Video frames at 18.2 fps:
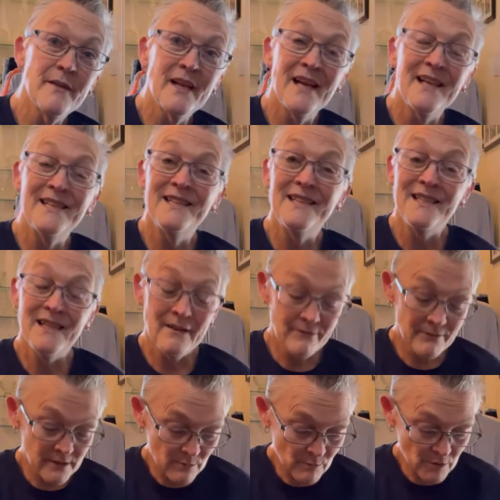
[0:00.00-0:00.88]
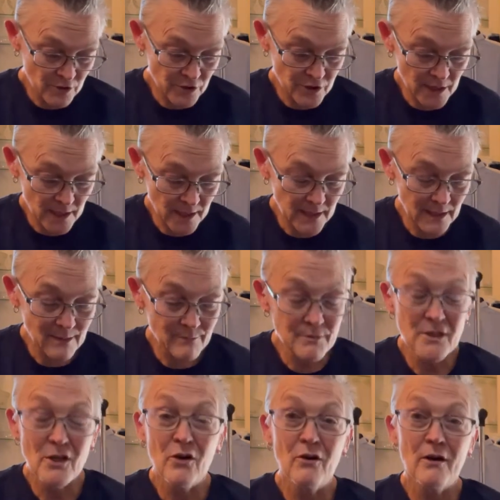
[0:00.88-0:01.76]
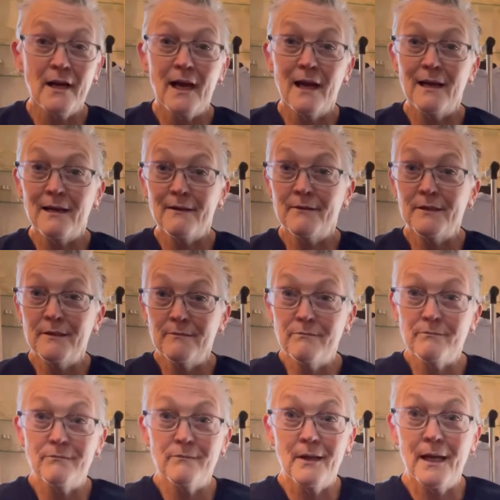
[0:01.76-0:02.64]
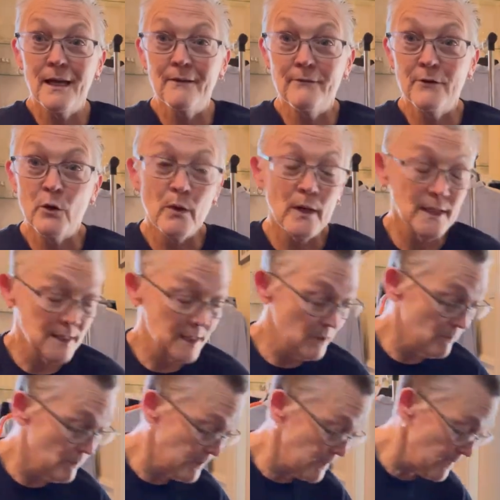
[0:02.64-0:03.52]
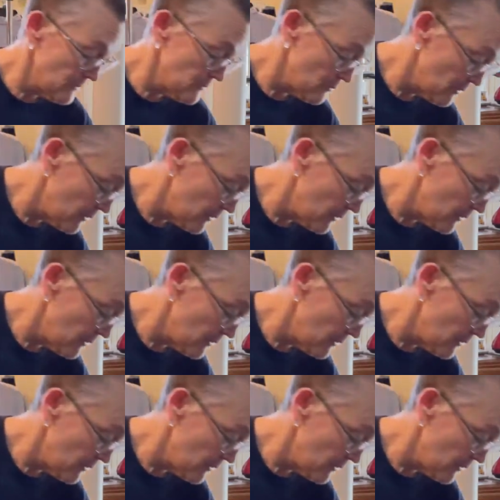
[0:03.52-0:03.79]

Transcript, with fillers: I definitely want to check, and I'm sorry I haven't I have no idea what that's for.